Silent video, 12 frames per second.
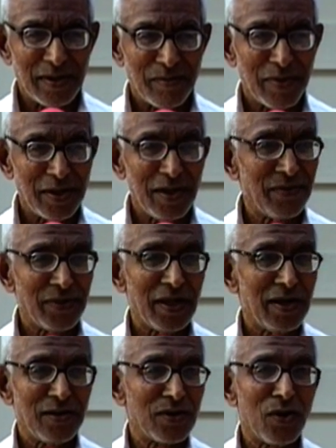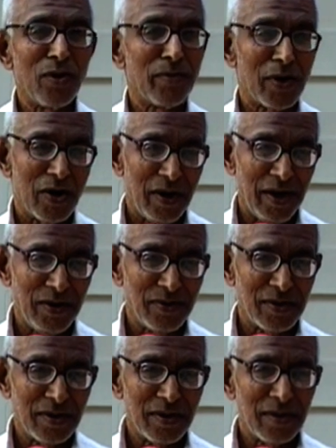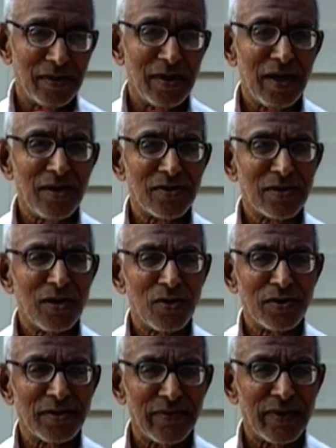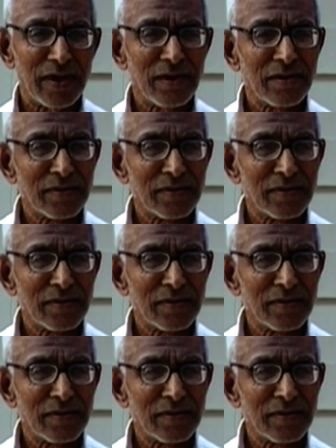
But if there is no bondage, there is no suffering.